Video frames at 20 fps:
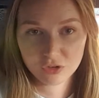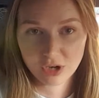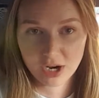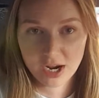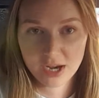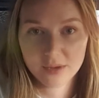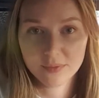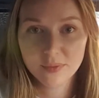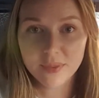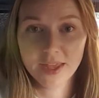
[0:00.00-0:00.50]

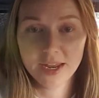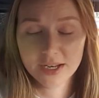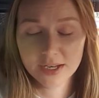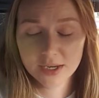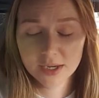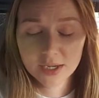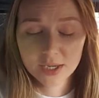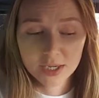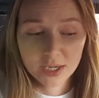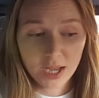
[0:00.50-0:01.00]
dry.
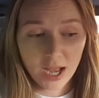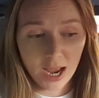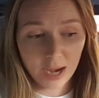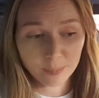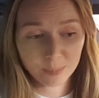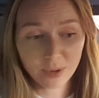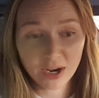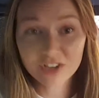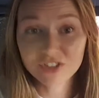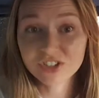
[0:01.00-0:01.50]
Then I
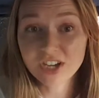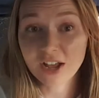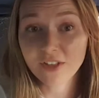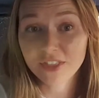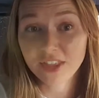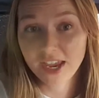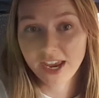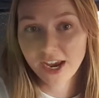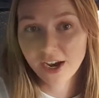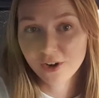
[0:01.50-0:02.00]
brushed
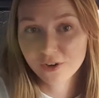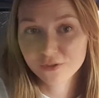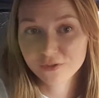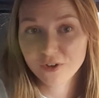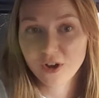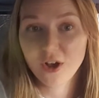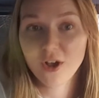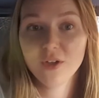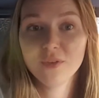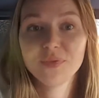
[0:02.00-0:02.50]
out the hair
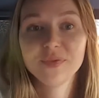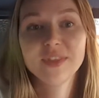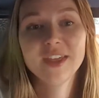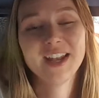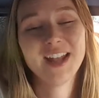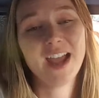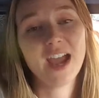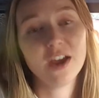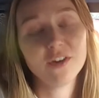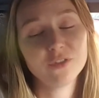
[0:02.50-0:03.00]
fall.
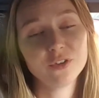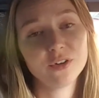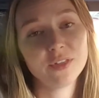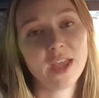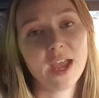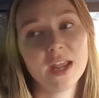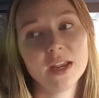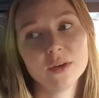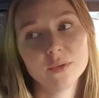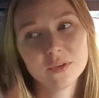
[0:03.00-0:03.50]
Then after
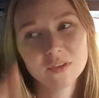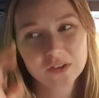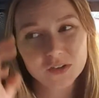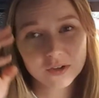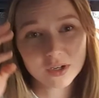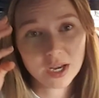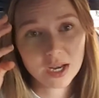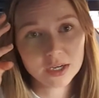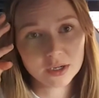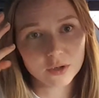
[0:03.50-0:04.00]
that, it was
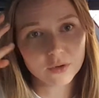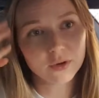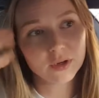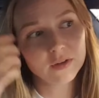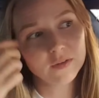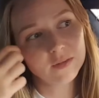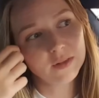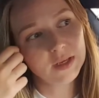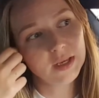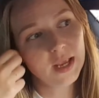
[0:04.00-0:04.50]
still kind of
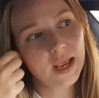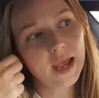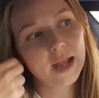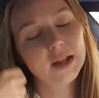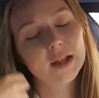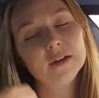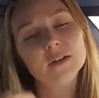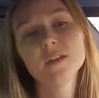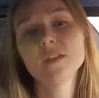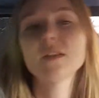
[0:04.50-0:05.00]
greasy,
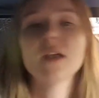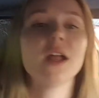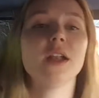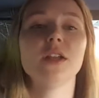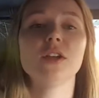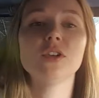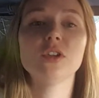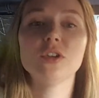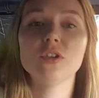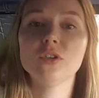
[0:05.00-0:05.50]
and I
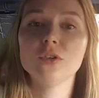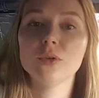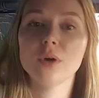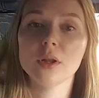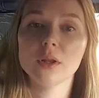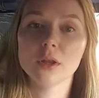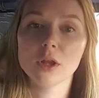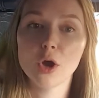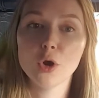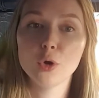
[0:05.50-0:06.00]
decided to do
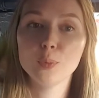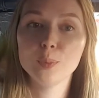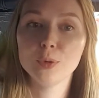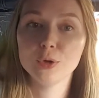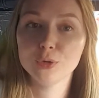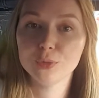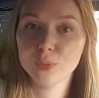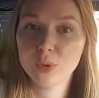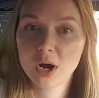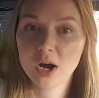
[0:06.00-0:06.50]
a
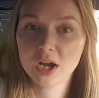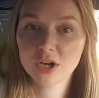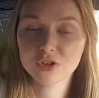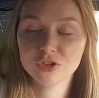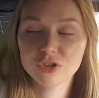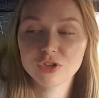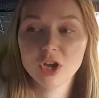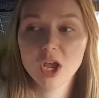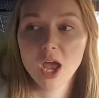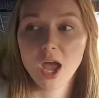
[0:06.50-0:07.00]
Nopoo
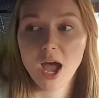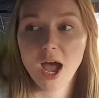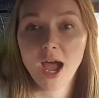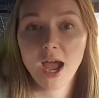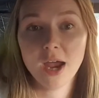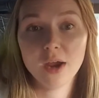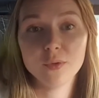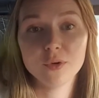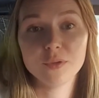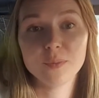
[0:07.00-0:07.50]
wash.
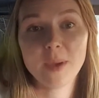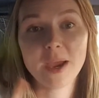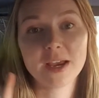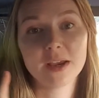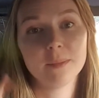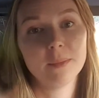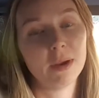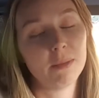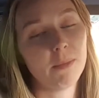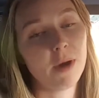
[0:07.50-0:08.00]
I was back
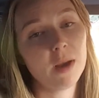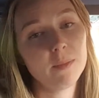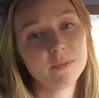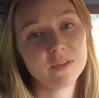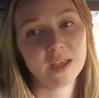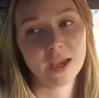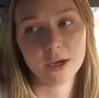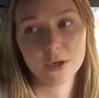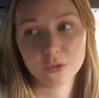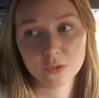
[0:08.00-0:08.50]
at my
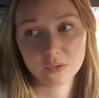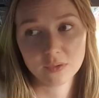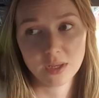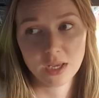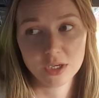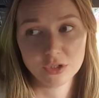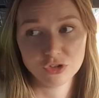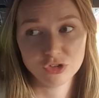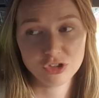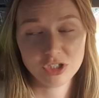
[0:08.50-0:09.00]
mom's house,
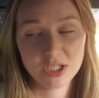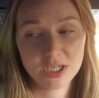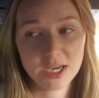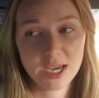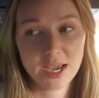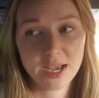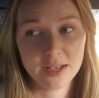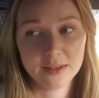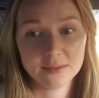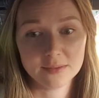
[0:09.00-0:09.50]
and she
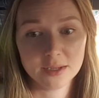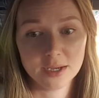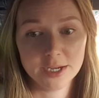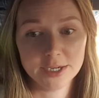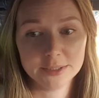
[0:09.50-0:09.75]
has